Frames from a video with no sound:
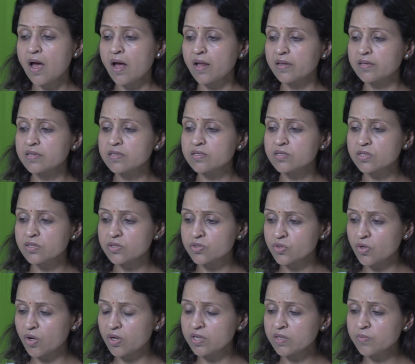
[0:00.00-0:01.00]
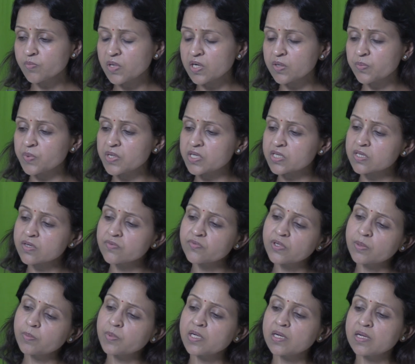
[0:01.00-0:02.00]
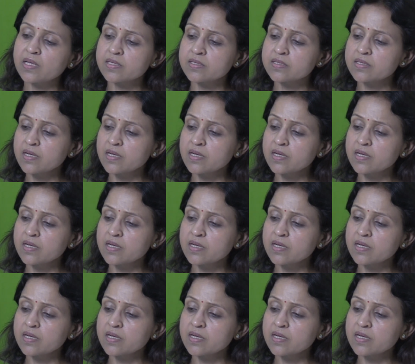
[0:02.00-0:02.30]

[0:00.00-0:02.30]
and the systolic blood pressure will be less